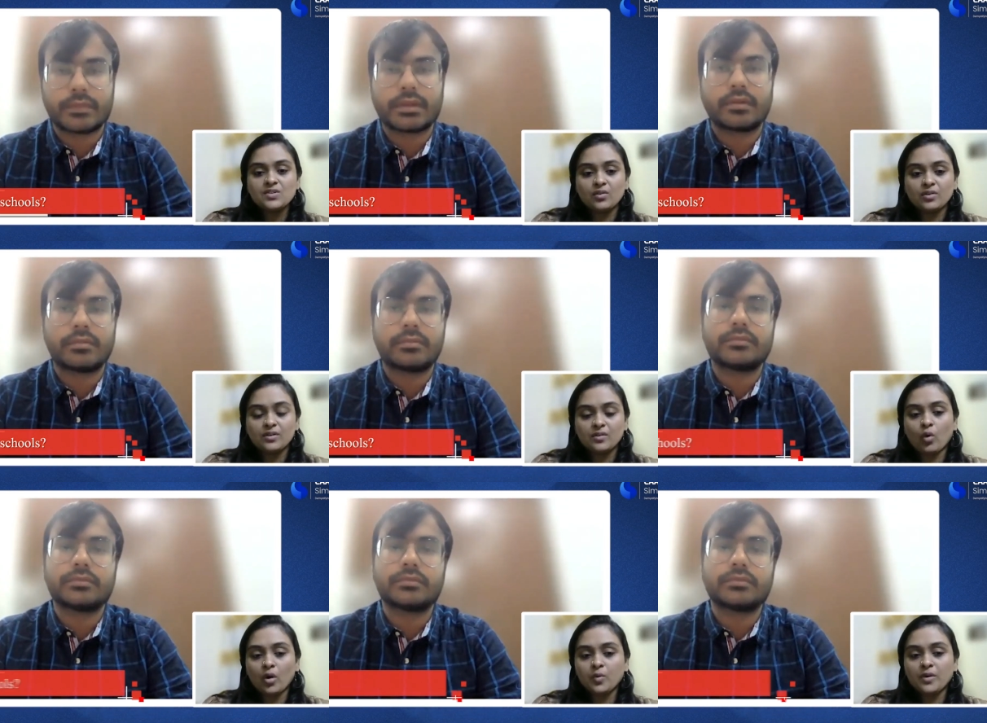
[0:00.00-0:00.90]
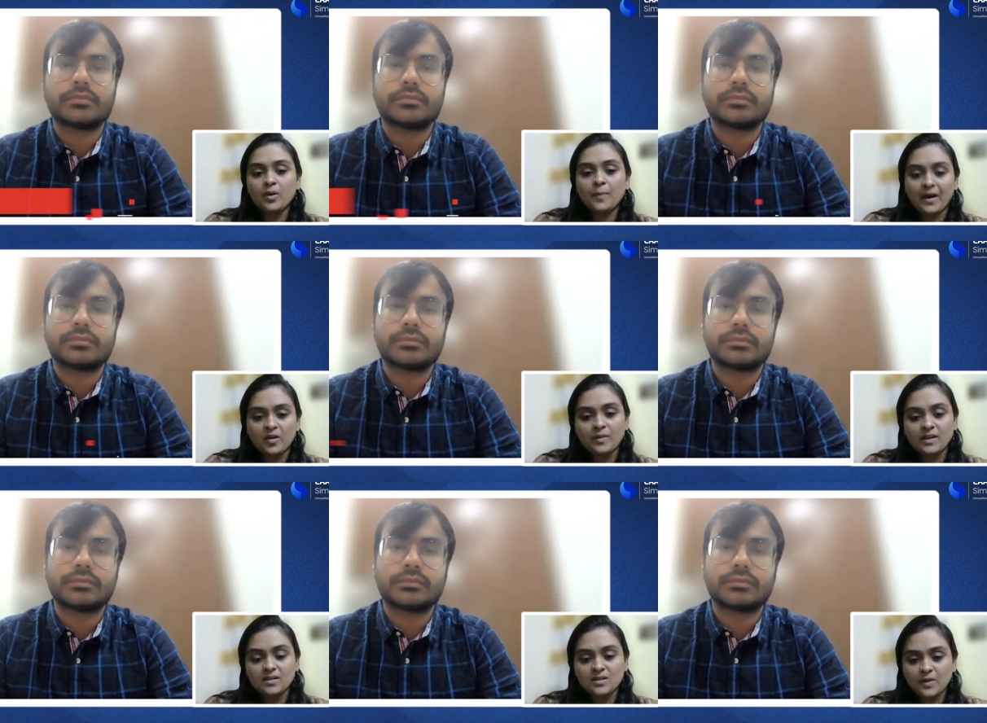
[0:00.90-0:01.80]
Speaker 1: so what were your
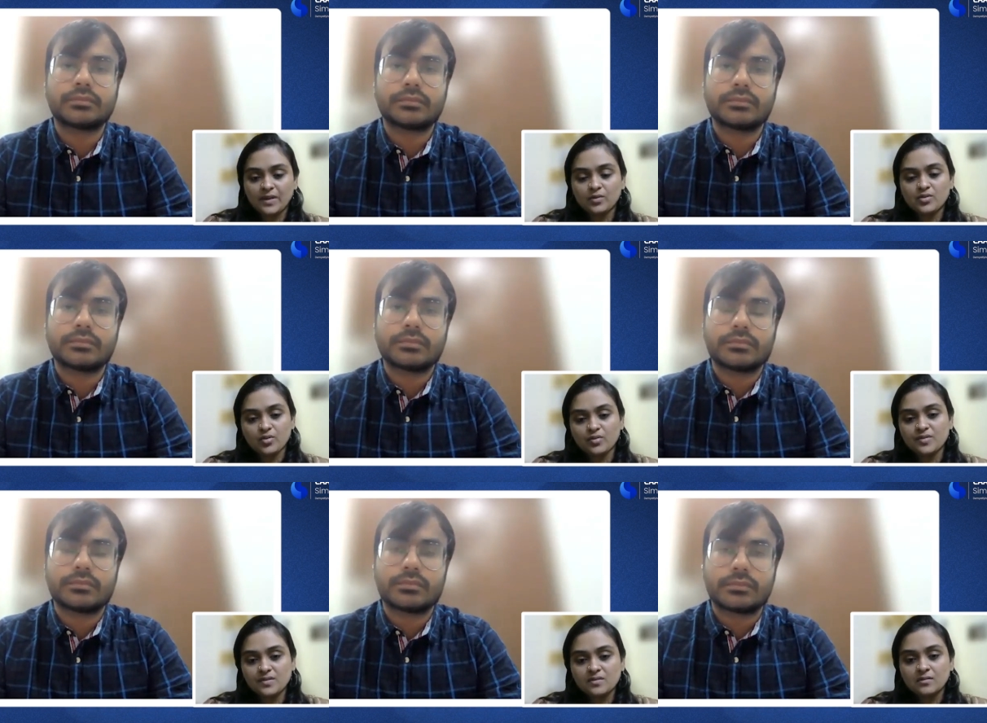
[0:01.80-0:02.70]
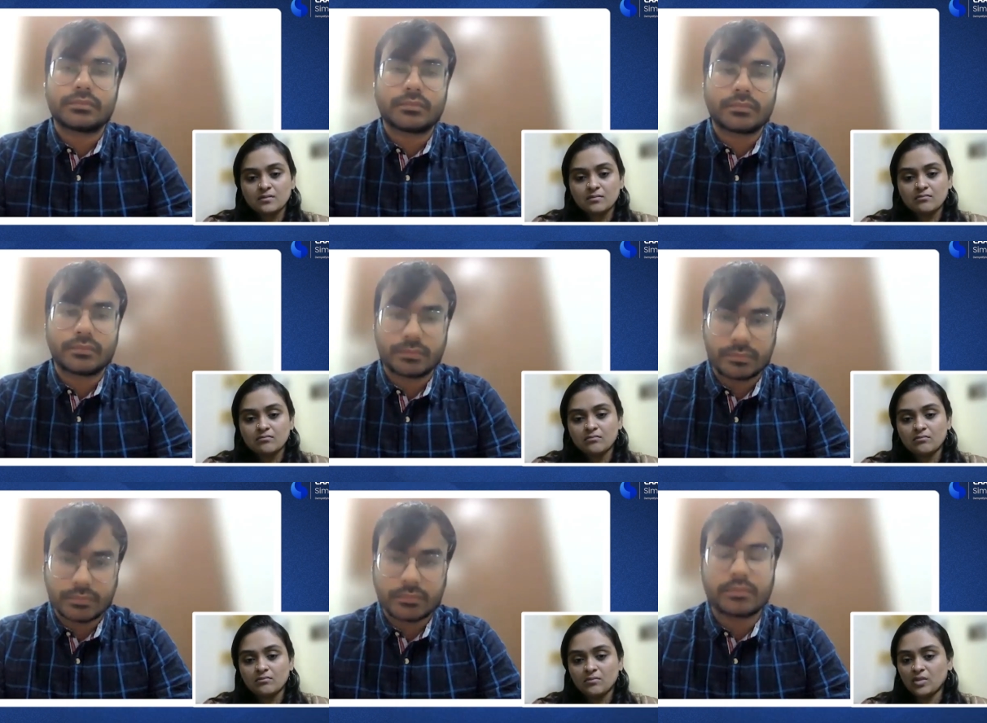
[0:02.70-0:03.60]
parameters when you chose
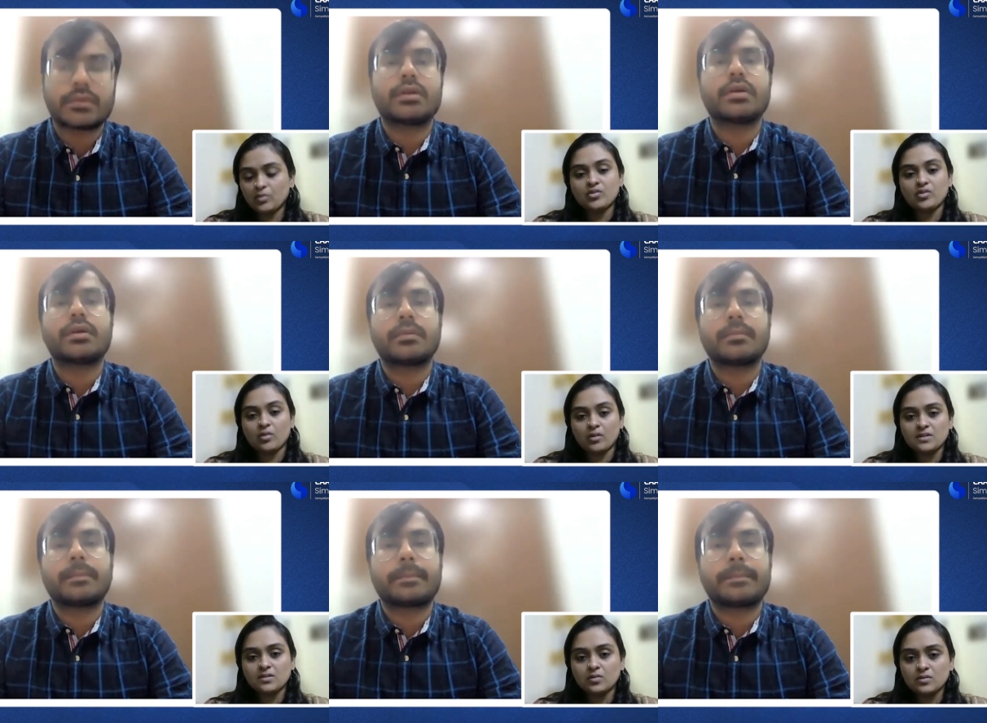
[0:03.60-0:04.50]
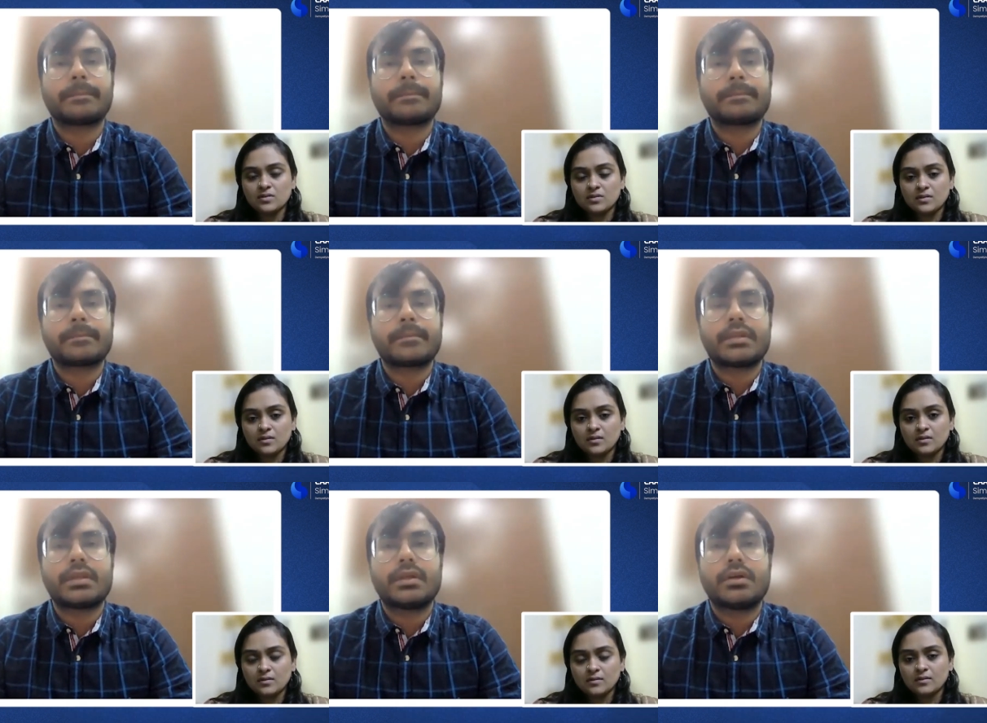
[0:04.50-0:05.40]
you know to shortlist schools
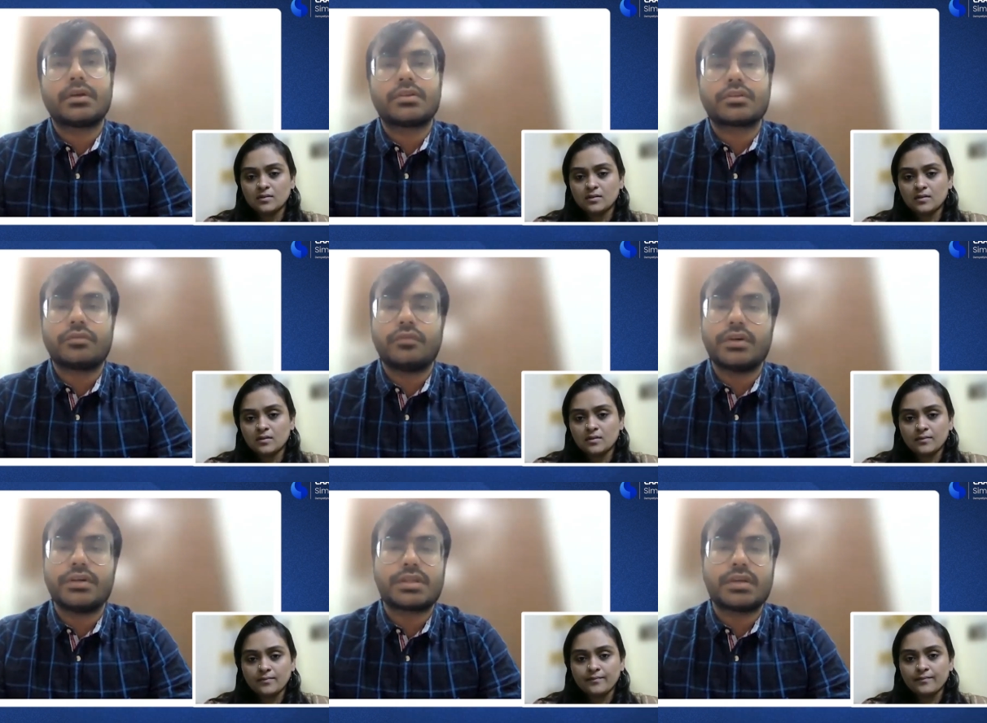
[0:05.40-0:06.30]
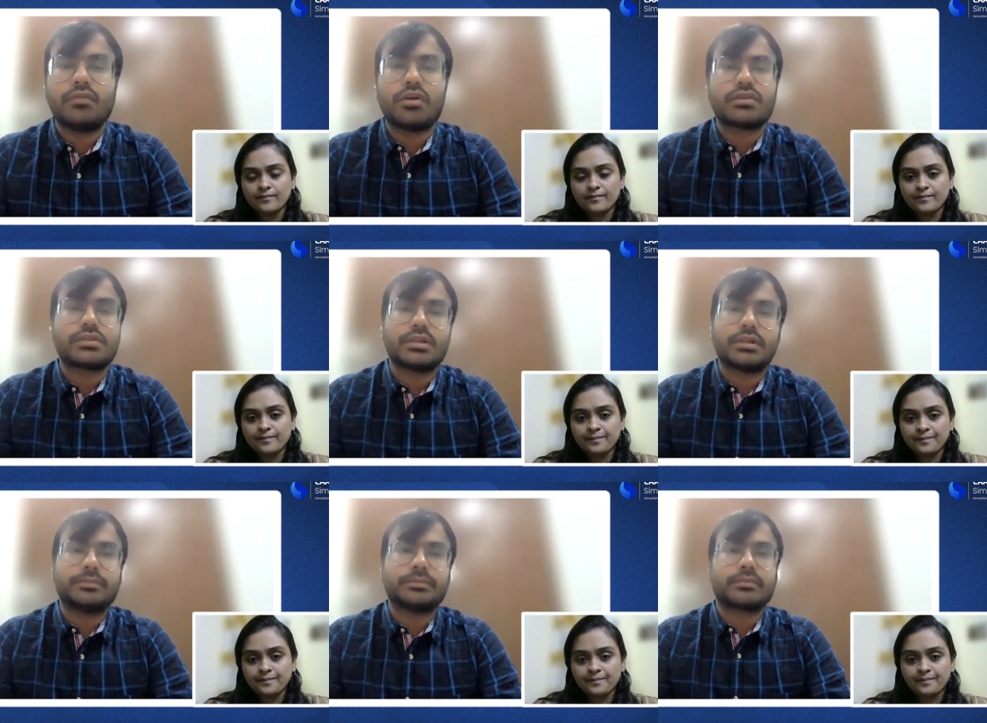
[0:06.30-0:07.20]
Speaker 2: okay so the first thing
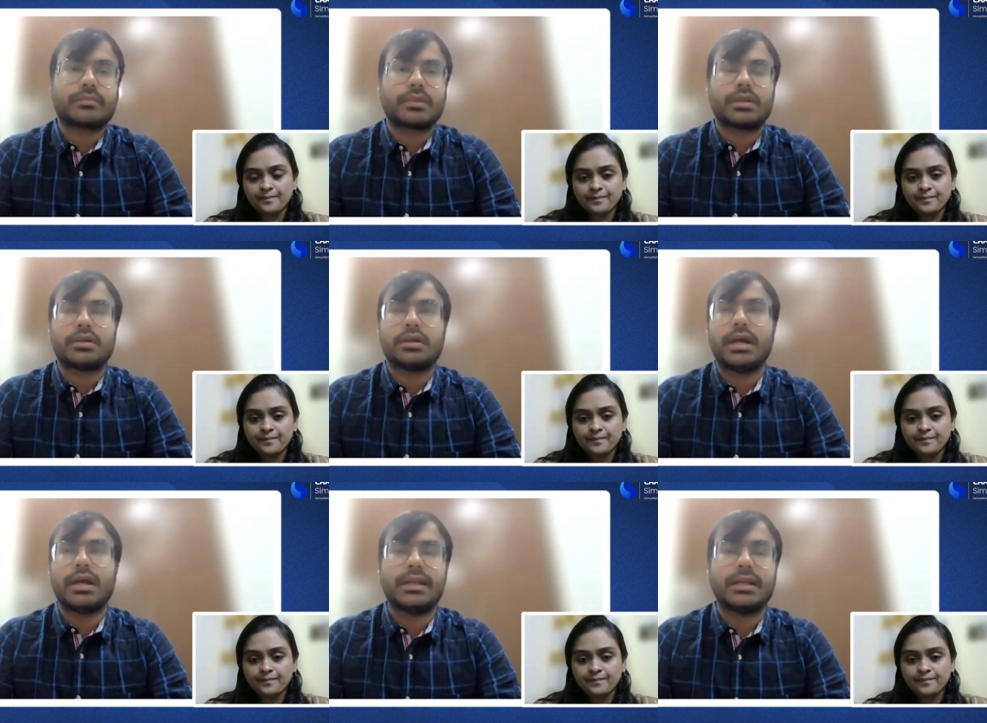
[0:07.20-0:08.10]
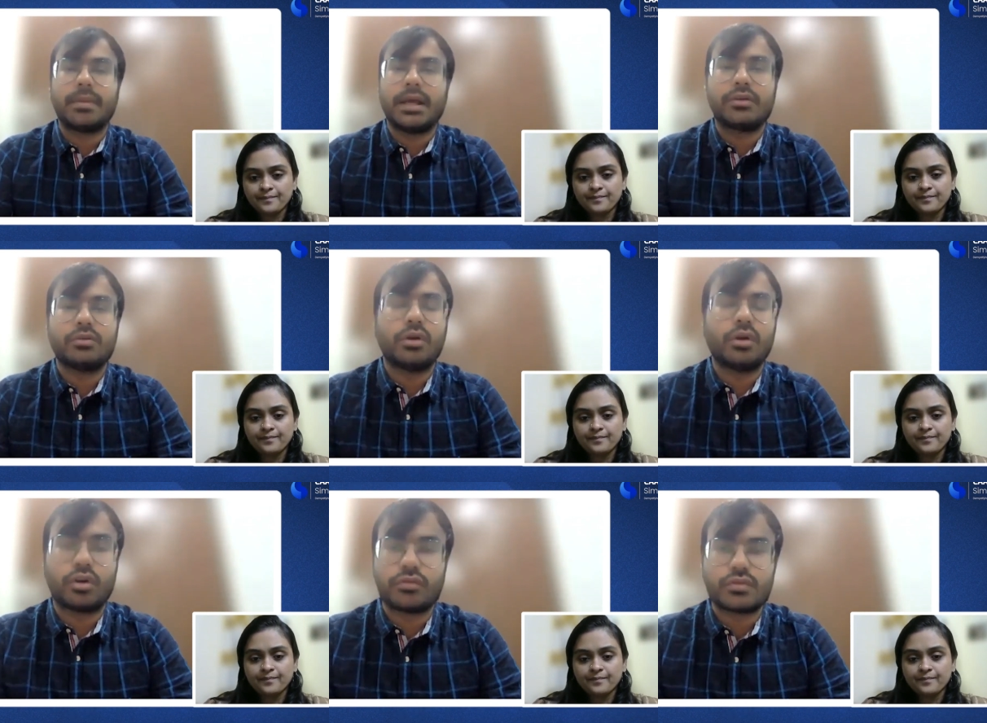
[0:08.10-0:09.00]
was uh, uh i didn't apply
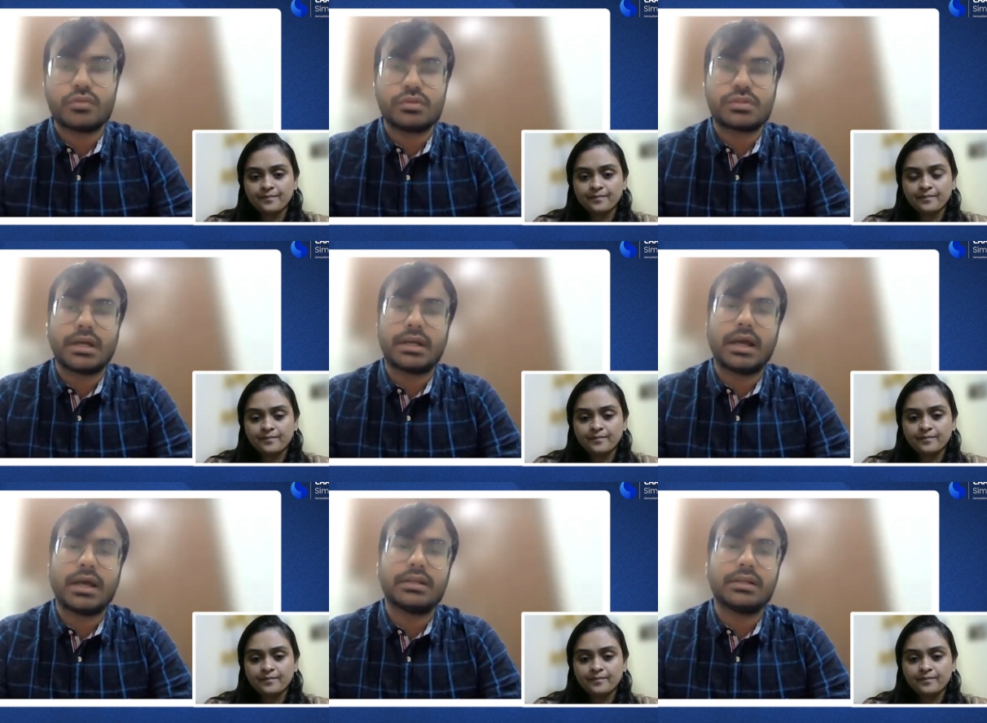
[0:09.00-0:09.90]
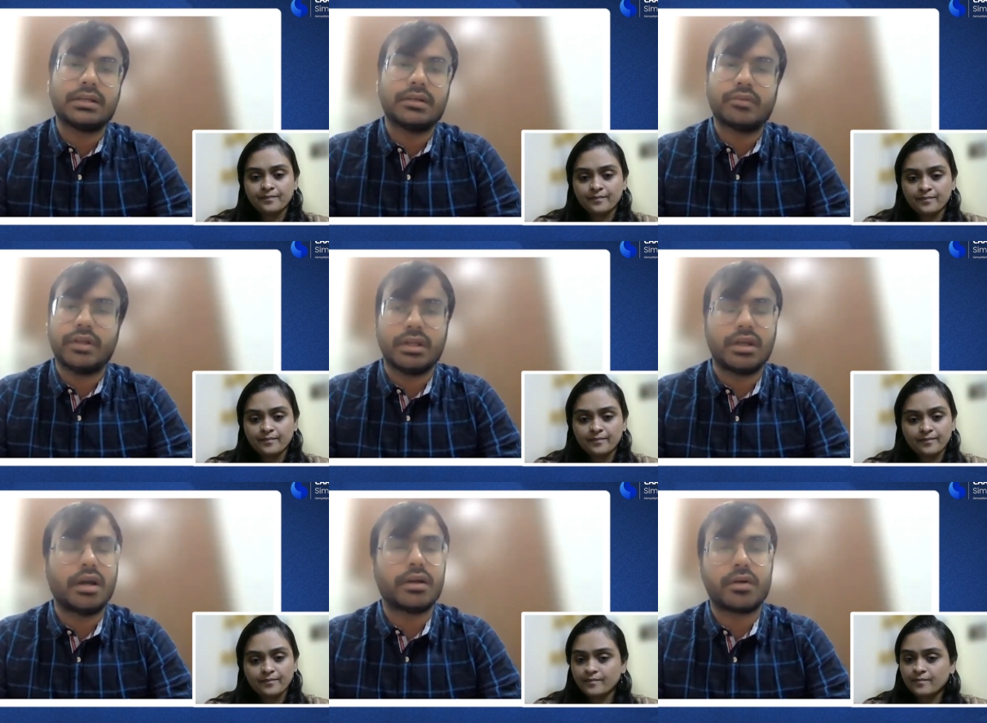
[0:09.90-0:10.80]
to a lot of schools that had a
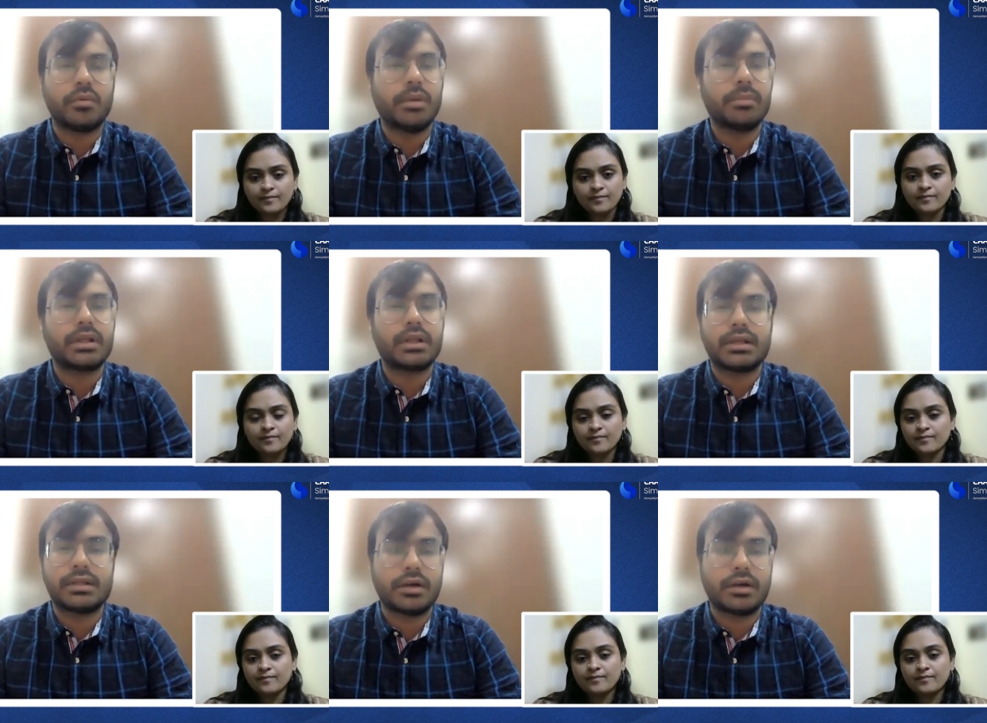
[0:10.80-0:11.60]
green card requirement